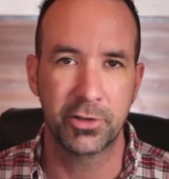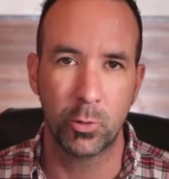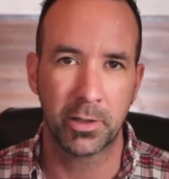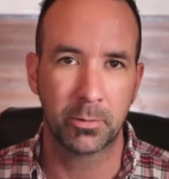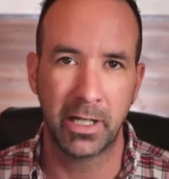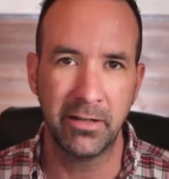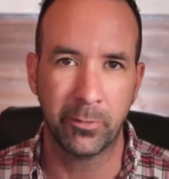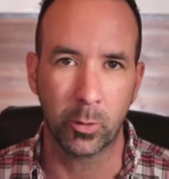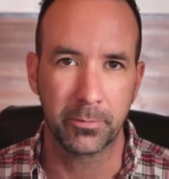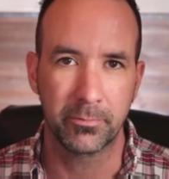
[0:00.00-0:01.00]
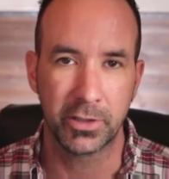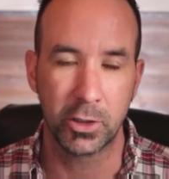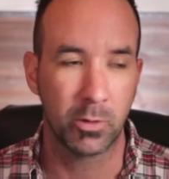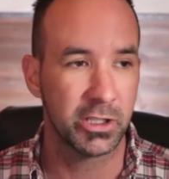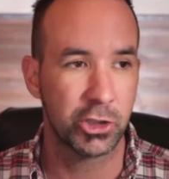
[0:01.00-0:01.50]
you want to rank for? Do
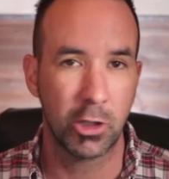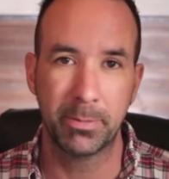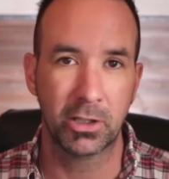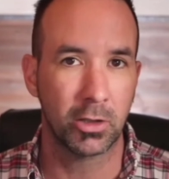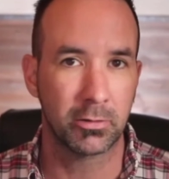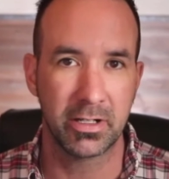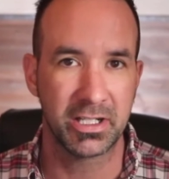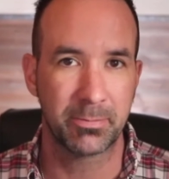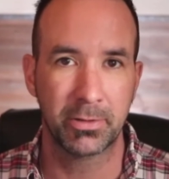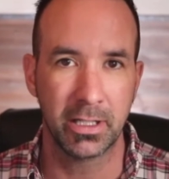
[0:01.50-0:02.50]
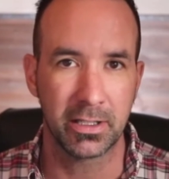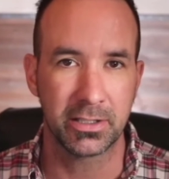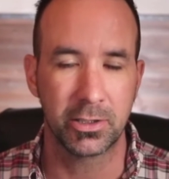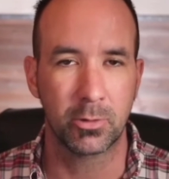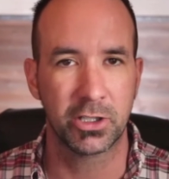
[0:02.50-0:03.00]
you want to show up in Colorado Springs?
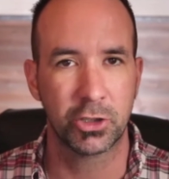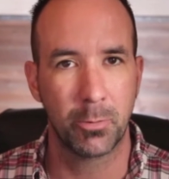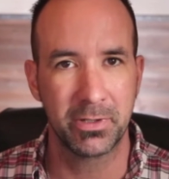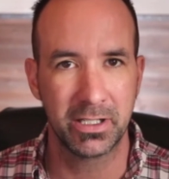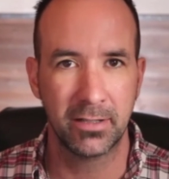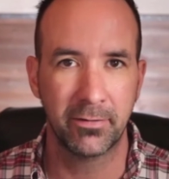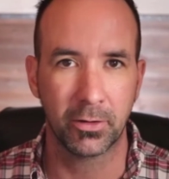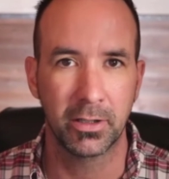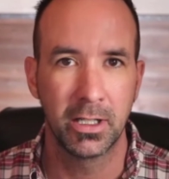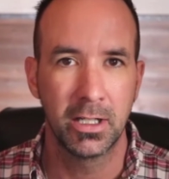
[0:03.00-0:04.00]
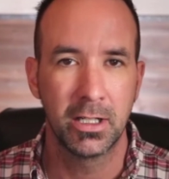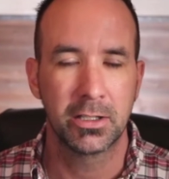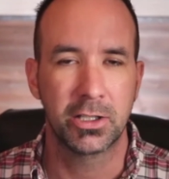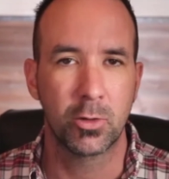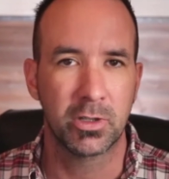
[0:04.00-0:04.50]
Do you want to show up in Denver?
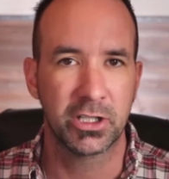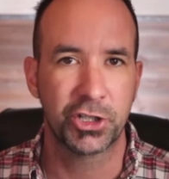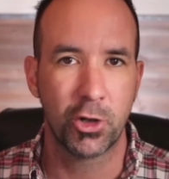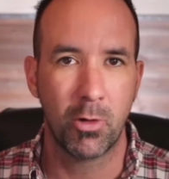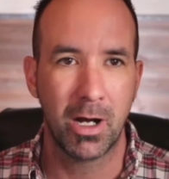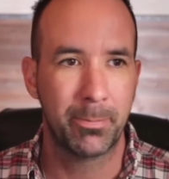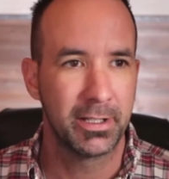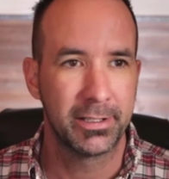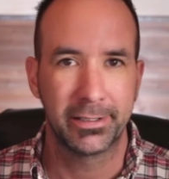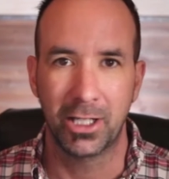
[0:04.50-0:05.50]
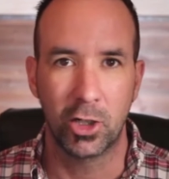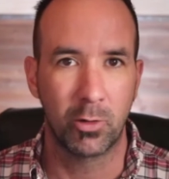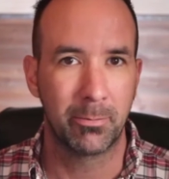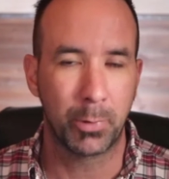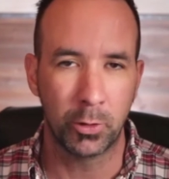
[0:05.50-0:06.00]
Do you want to show up, you know,
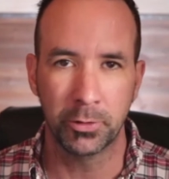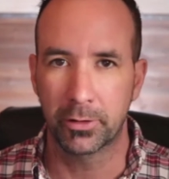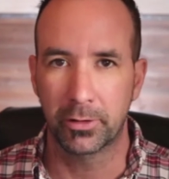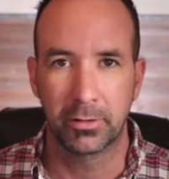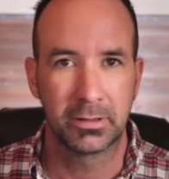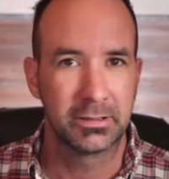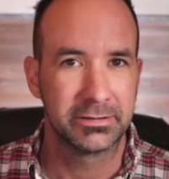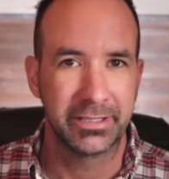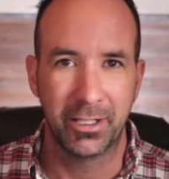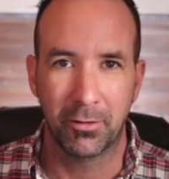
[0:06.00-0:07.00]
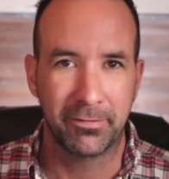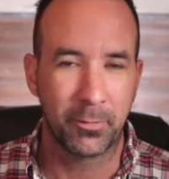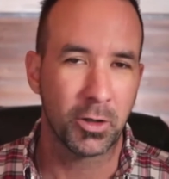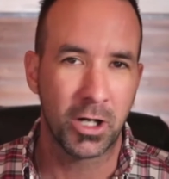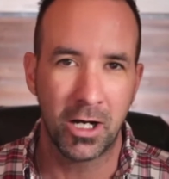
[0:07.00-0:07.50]
in Boulder, you know,
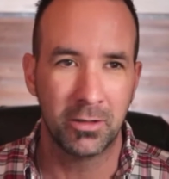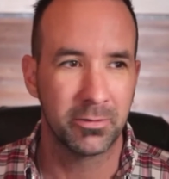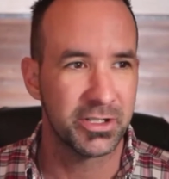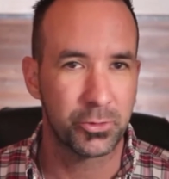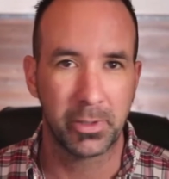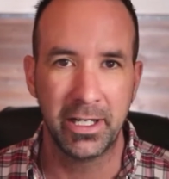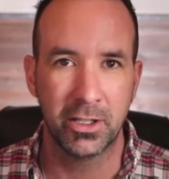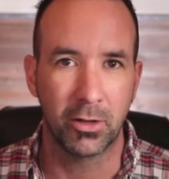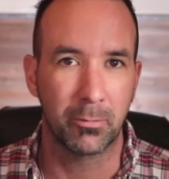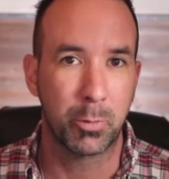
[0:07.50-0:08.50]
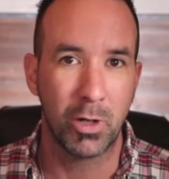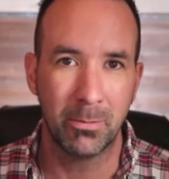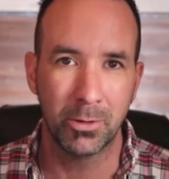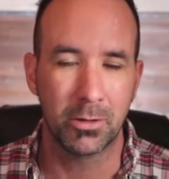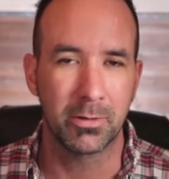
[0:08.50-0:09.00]
Fort Collins, Durango,
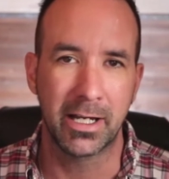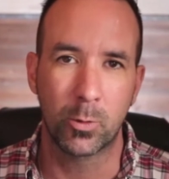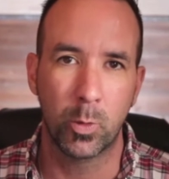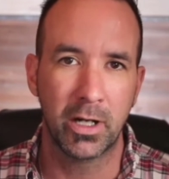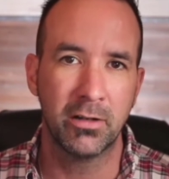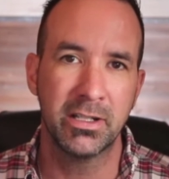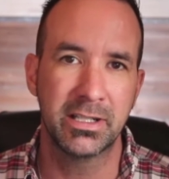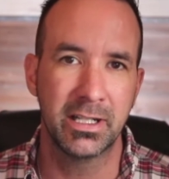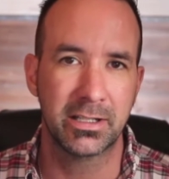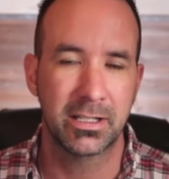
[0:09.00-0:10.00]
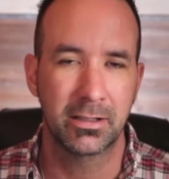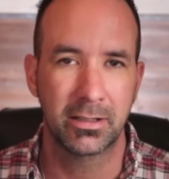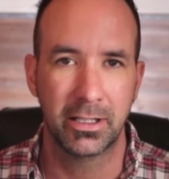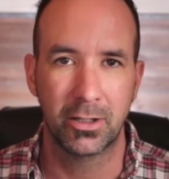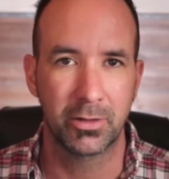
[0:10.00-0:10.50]
Pueblo? Like where is it,
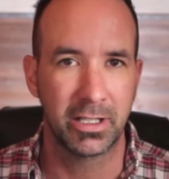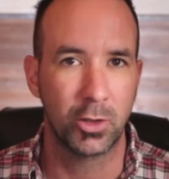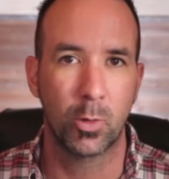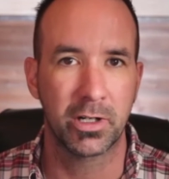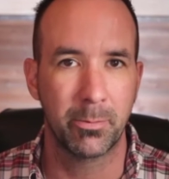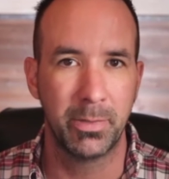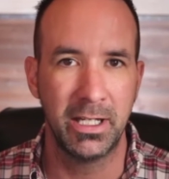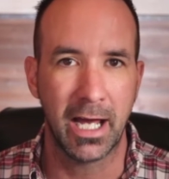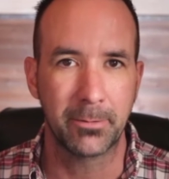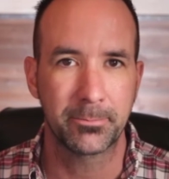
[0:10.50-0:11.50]
you know, that you want to be at?